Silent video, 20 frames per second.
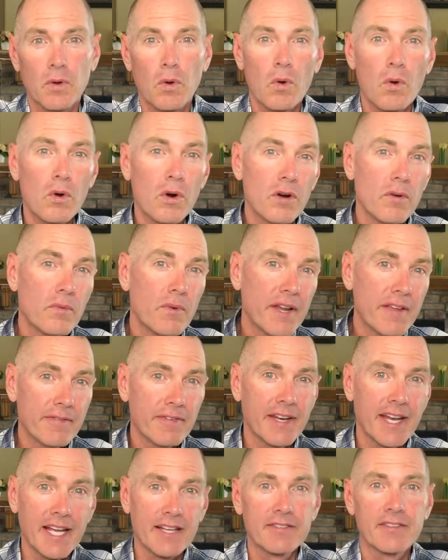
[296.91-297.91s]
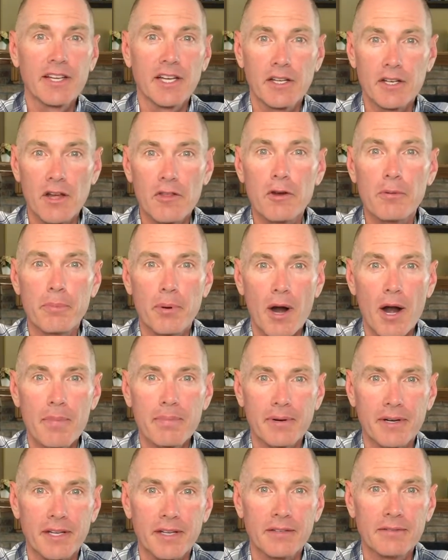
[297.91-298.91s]
or refinancing another
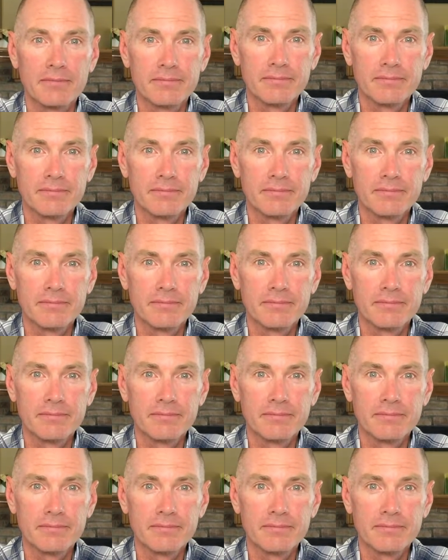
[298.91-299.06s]
property.